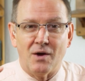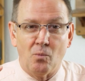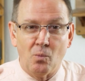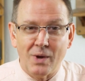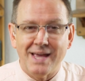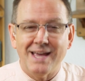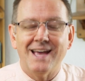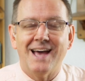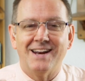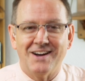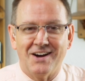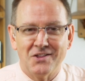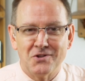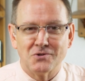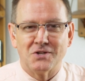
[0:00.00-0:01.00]
that we and
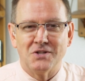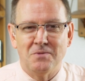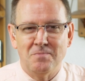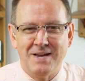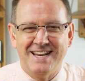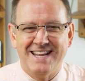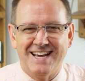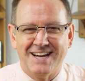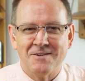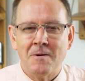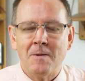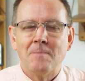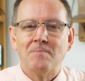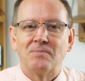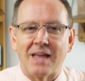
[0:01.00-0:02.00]
others in the media
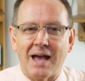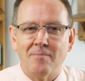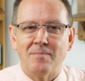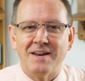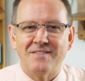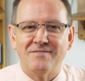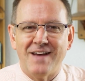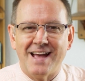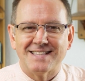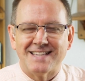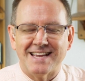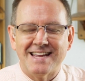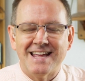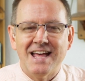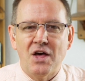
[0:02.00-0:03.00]
have been
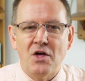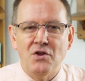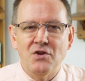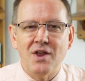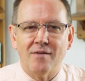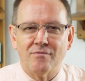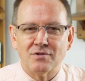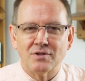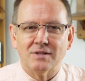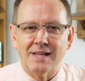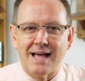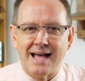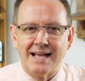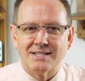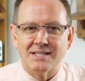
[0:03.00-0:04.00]
advancing.
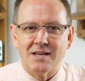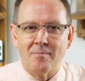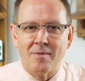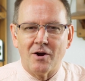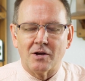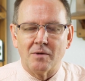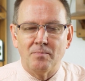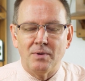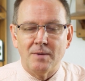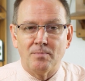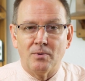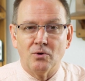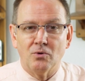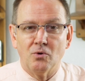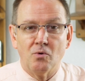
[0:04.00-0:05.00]
Nevertheless, the American
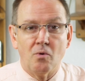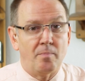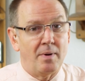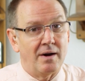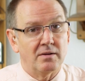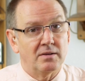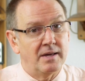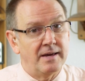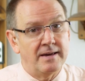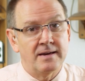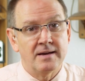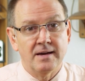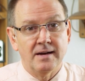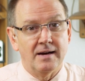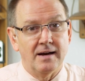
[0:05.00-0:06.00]
people, who apparently
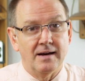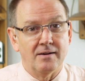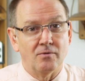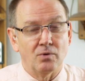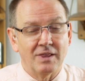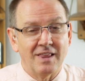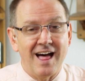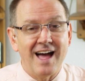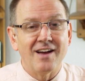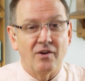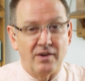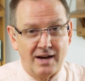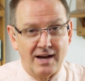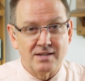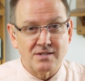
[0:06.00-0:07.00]
uh, rely
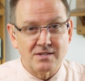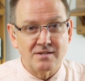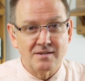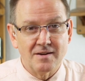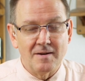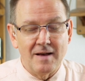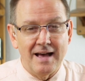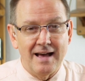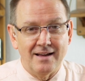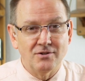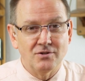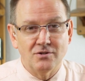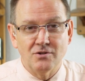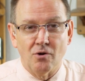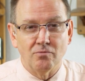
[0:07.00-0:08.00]
on us, uh,
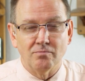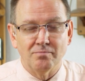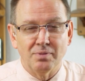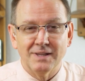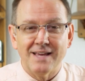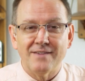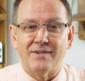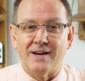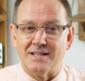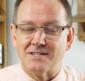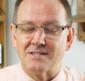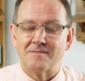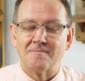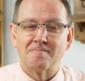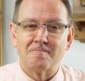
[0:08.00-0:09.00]
don't believe
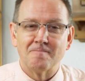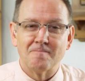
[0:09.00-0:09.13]
us.